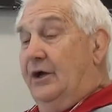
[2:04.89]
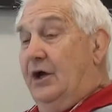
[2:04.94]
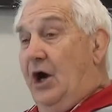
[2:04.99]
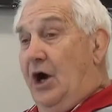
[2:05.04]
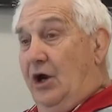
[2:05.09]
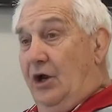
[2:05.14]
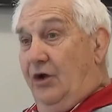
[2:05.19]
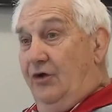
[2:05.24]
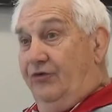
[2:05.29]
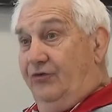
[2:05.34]

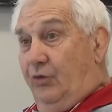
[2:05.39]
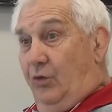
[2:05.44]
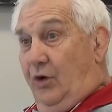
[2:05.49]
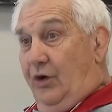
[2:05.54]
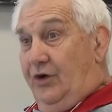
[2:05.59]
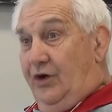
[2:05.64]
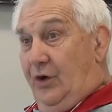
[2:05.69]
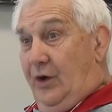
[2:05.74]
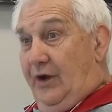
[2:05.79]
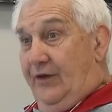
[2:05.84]
Carlos,
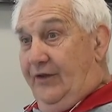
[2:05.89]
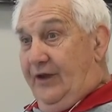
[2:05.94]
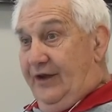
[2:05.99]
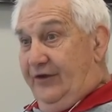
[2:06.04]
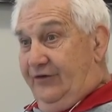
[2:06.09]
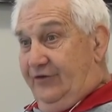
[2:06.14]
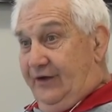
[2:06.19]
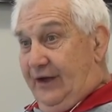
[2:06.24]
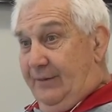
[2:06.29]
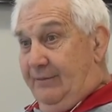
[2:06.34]
we're doing
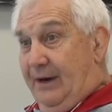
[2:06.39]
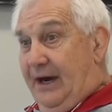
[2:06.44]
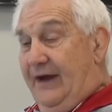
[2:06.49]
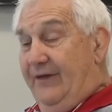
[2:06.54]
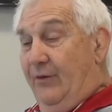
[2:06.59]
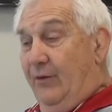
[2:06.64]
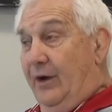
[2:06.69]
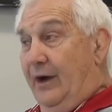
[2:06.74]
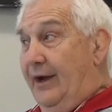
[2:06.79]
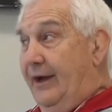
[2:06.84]
this, and by
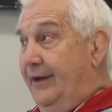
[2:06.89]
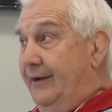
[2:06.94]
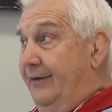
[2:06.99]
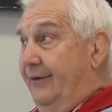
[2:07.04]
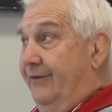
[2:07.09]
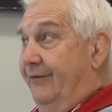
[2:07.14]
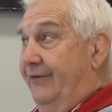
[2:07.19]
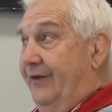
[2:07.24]
the way,